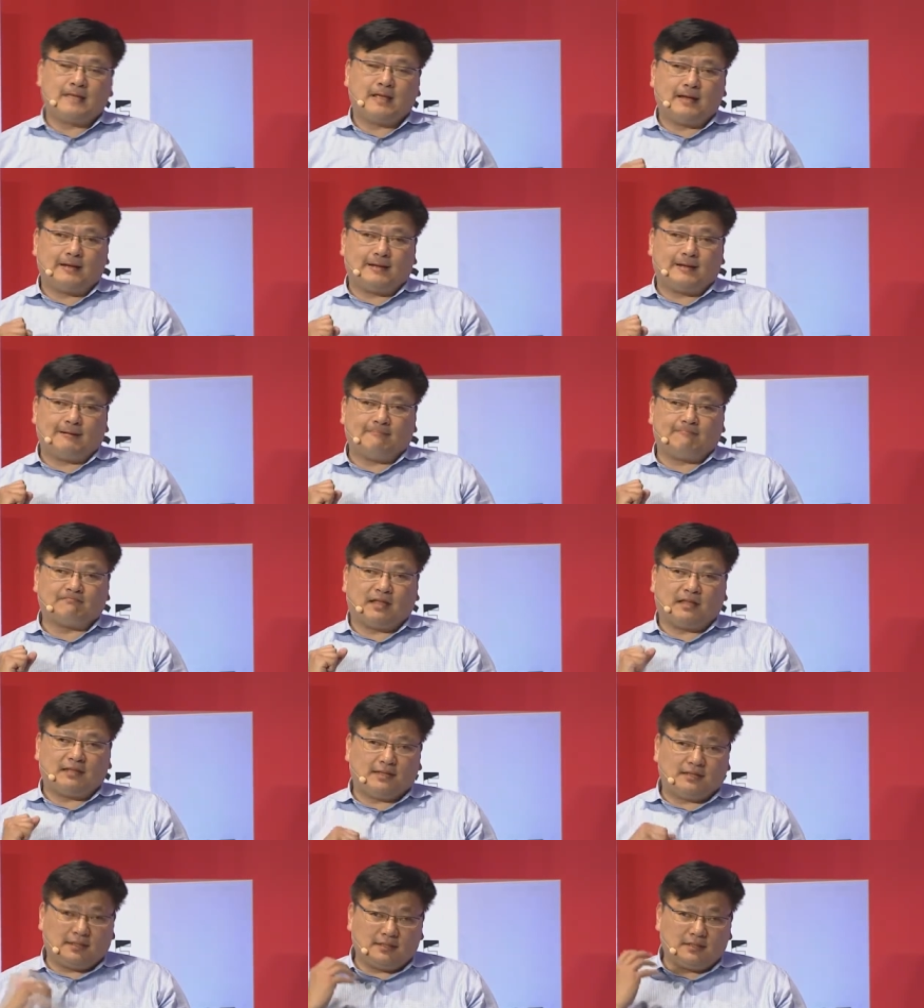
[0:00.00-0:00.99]
Um,
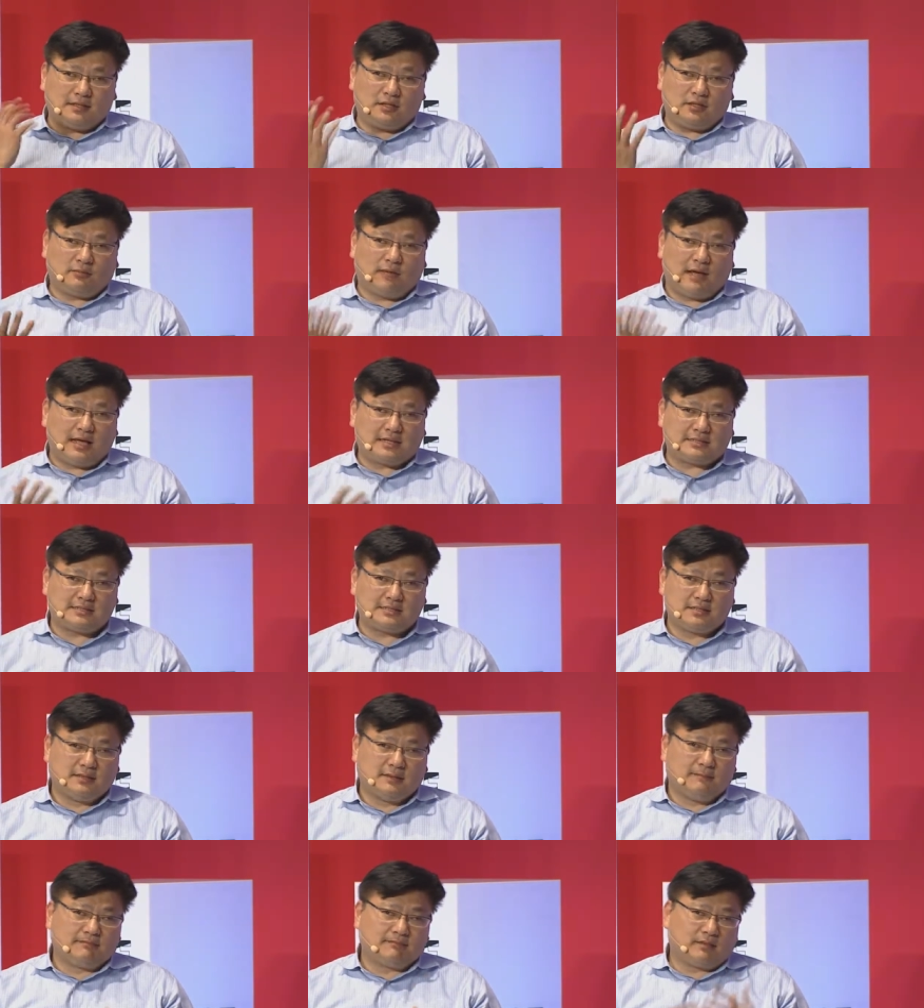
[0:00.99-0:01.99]
and then in the US,
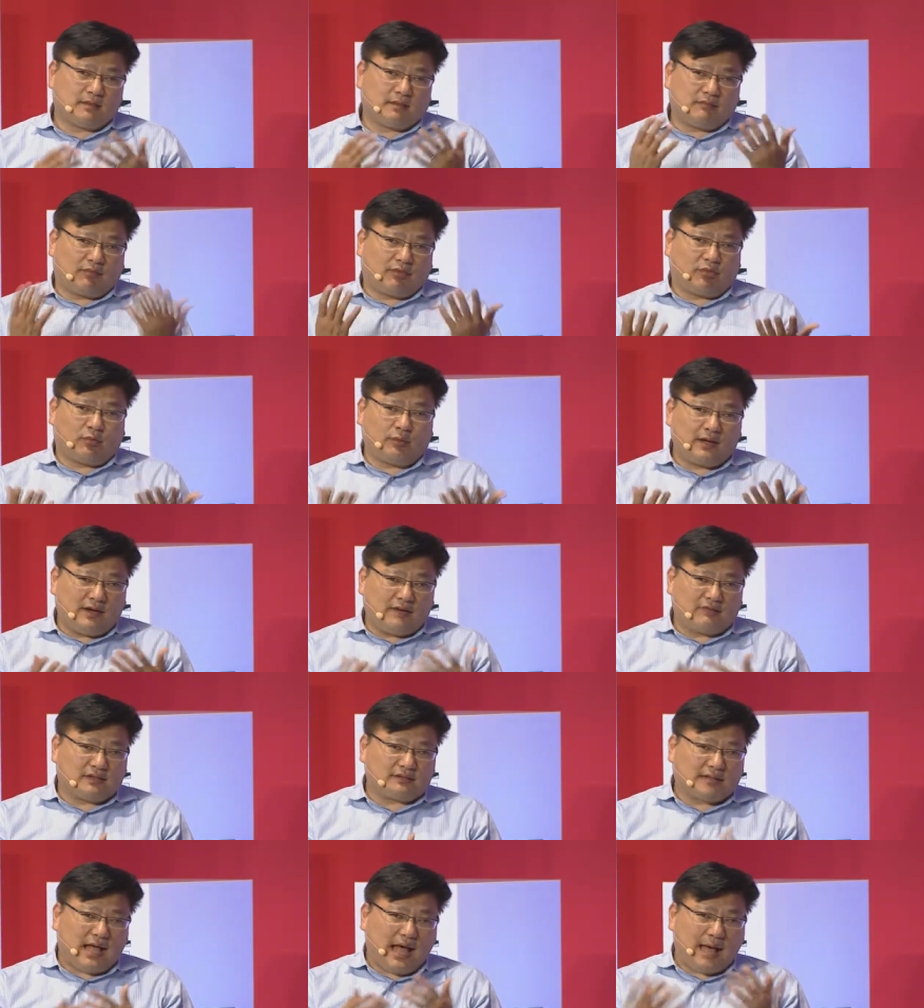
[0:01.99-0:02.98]
three of
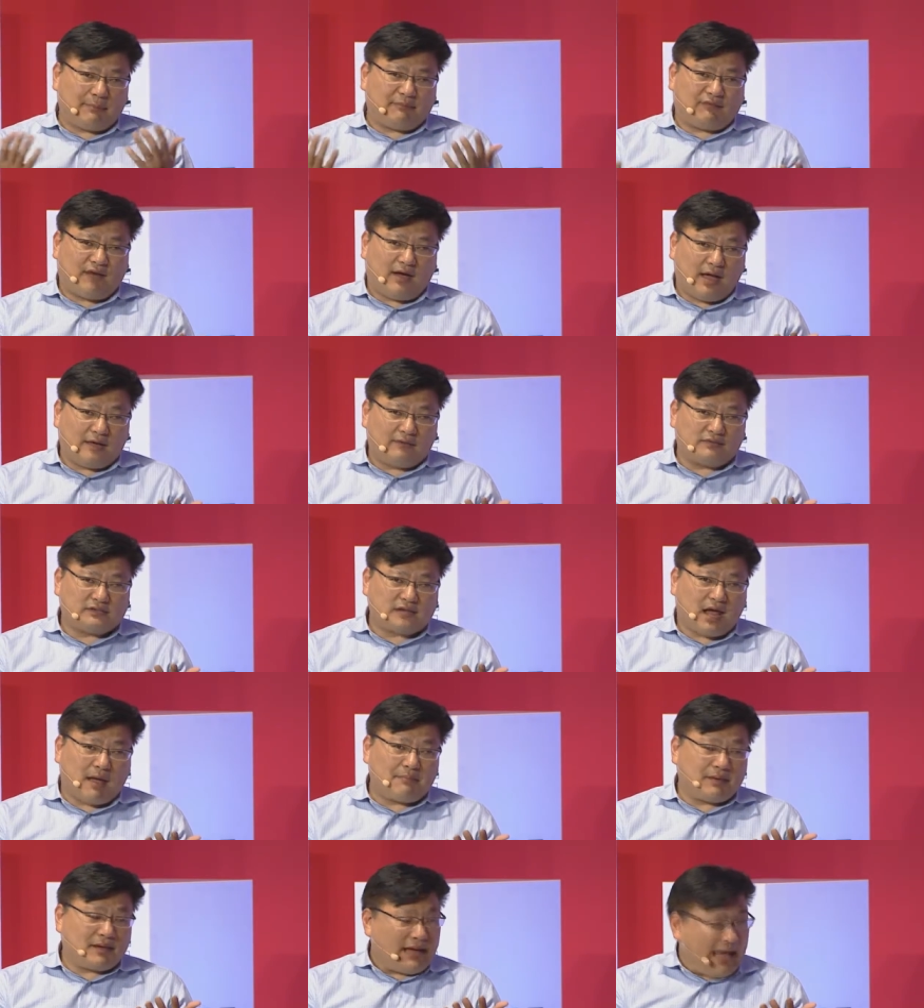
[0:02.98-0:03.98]
the top five
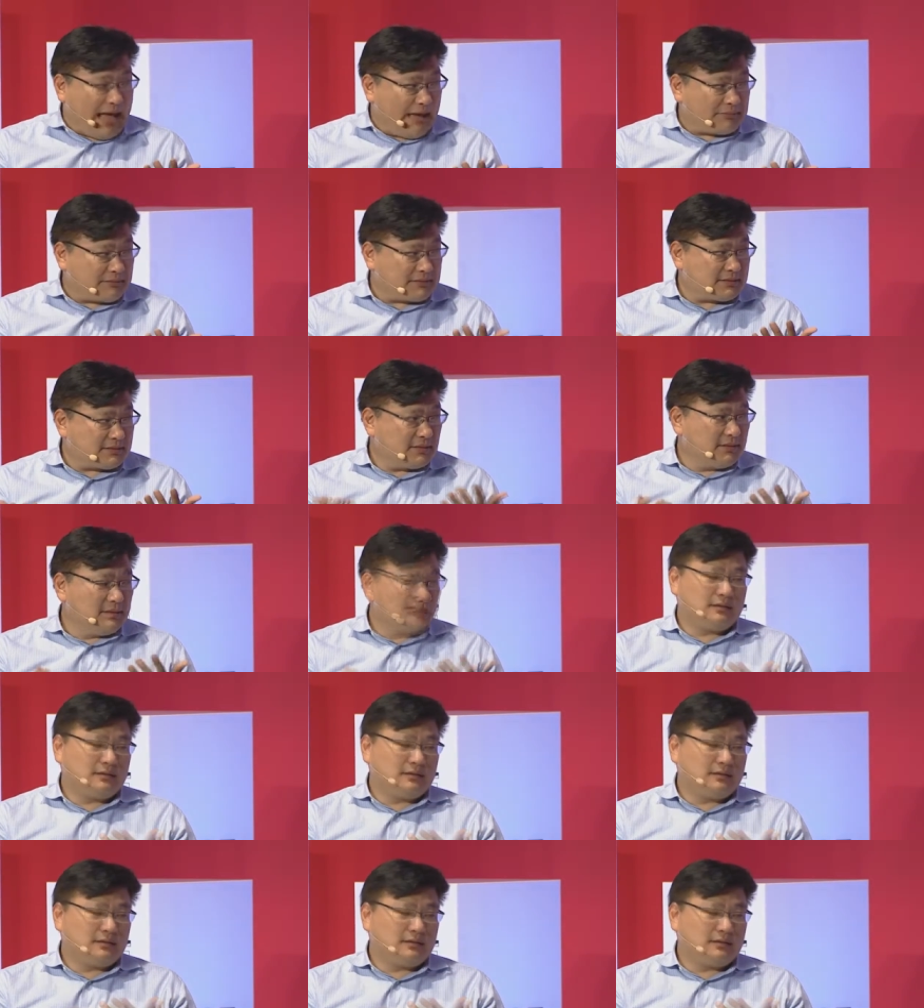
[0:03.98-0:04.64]
shopping apps,